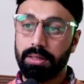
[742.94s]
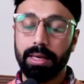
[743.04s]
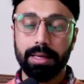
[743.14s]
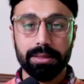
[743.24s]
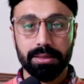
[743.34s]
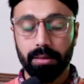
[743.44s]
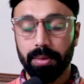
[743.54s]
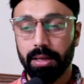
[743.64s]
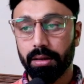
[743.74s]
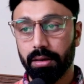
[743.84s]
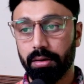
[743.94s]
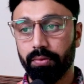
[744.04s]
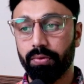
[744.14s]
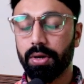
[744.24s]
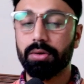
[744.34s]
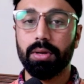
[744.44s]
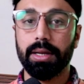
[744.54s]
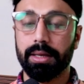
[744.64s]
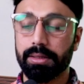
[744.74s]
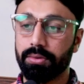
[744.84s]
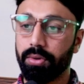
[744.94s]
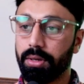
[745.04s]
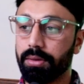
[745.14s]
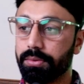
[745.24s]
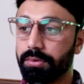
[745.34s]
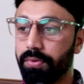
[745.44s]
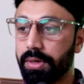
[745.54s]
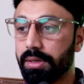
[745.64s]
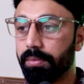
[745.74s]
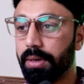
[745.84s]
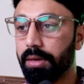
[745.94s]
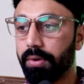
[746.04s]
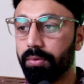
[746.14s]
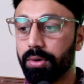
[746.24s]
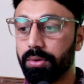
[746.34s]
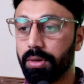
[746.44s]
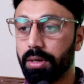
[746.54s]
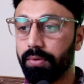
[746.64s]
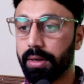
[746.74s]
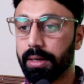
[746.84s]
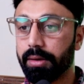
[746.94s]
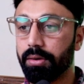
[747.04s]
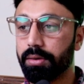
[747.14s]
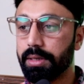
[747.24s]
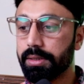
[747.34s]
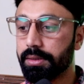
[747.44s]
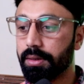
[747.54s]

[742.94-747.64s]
coming, where to link is going. So for example, if I click on this,